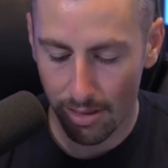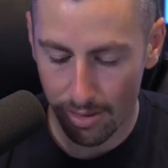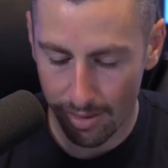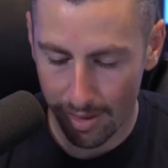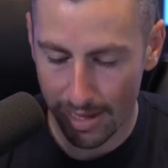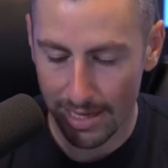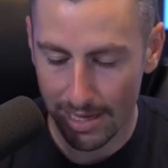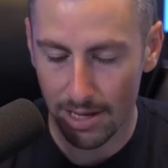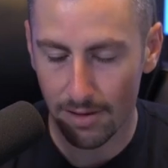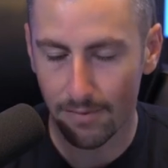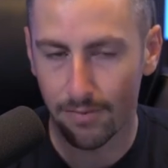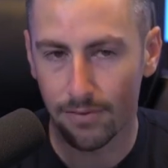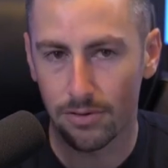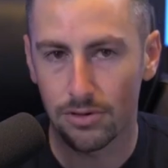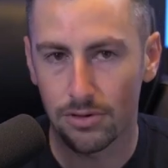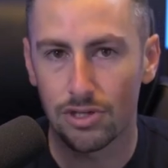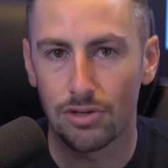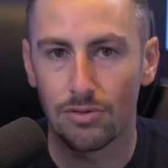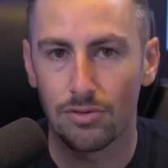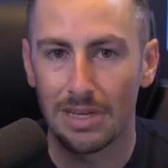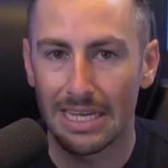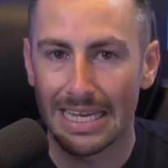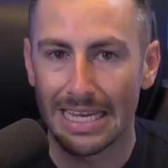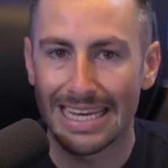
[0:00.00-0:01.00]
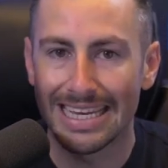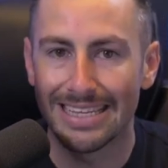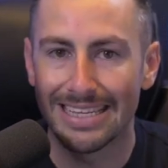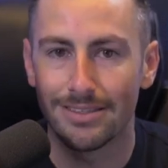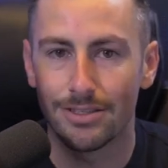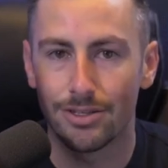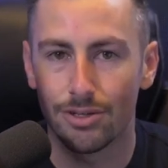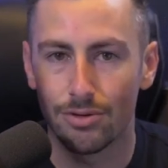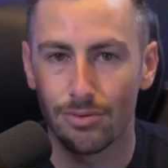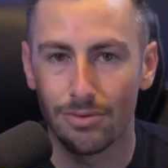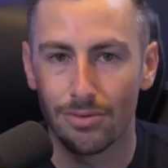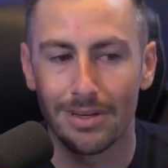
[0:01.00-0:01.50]
Thank you for tuning in
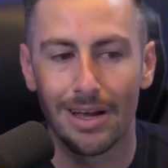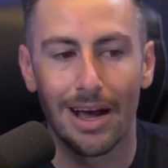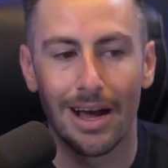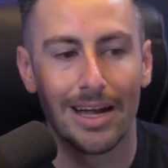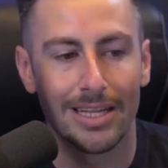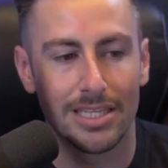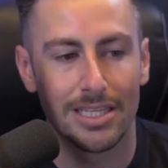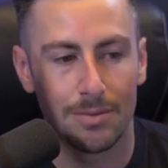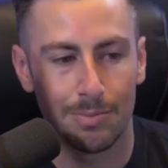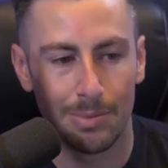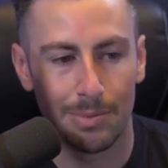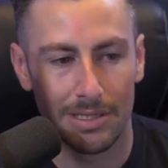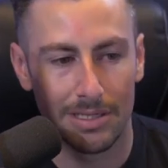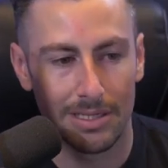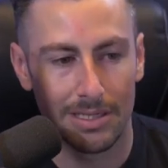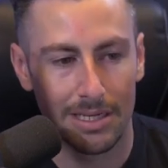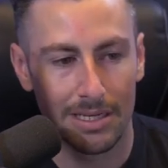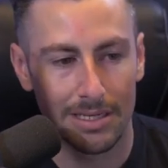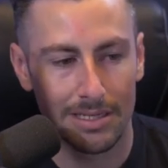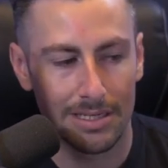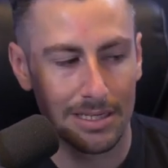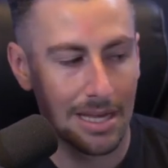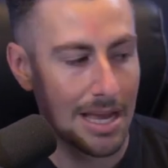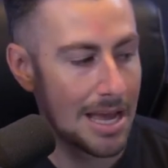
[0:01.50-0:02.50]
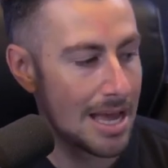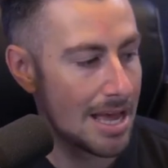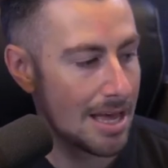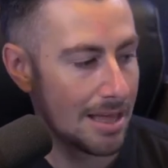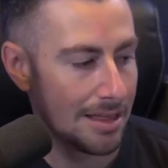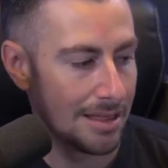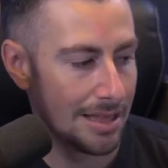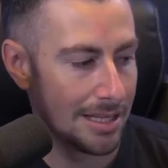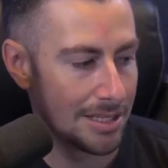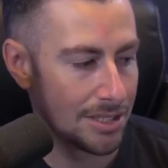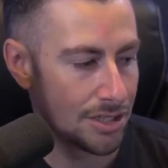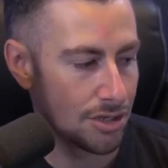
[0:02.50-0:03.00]
to God's Business.
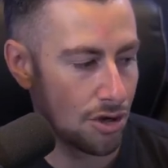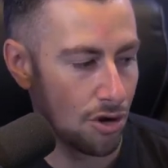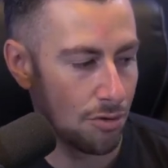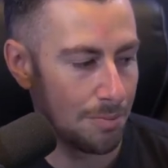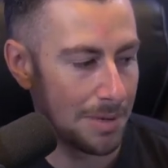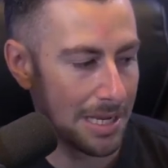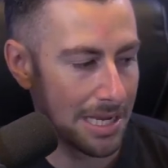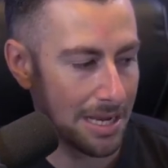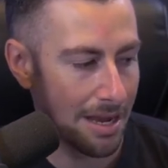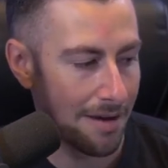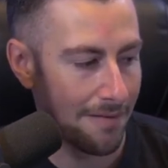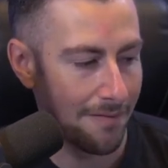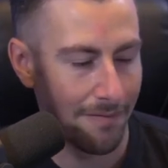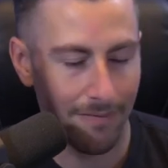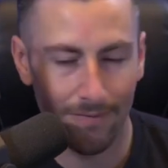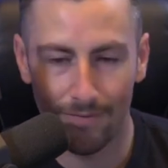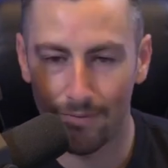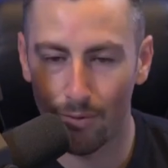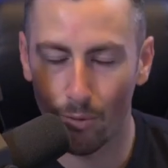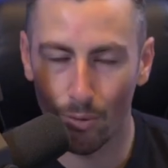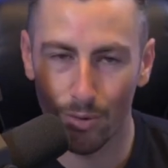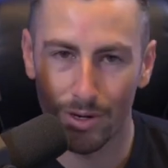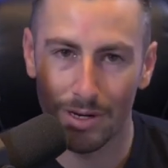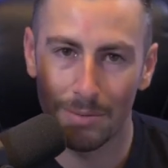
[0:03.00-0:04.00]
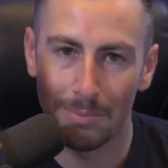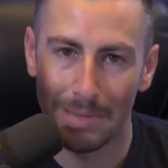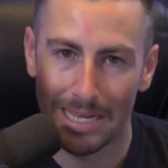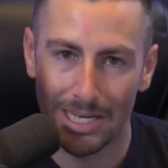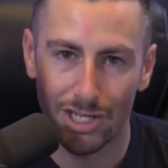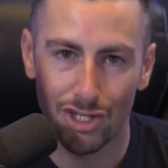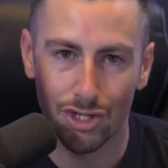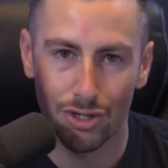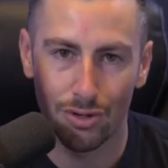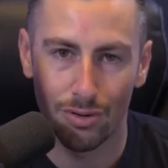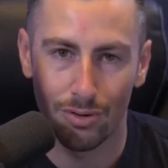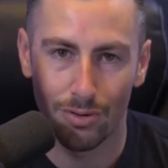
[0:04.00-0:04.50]
Let's go become
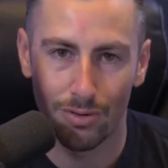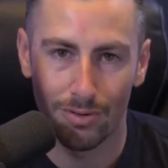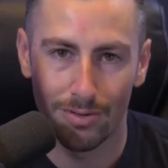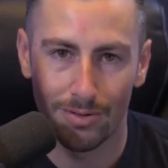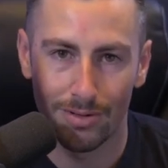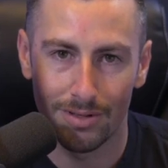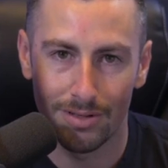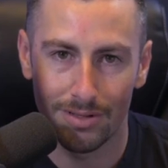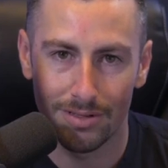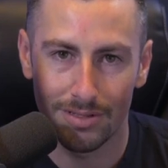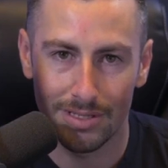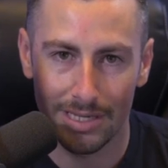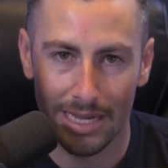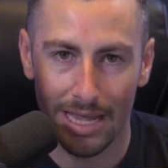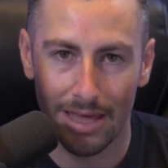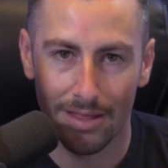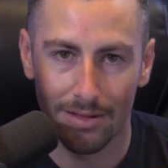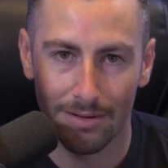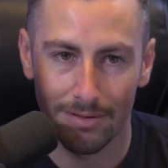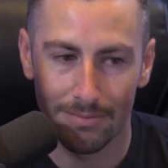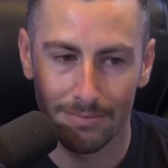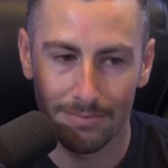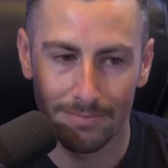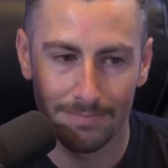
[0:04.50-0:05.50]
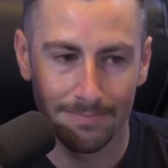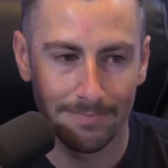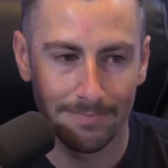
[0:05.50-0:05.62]
four-dimensional together.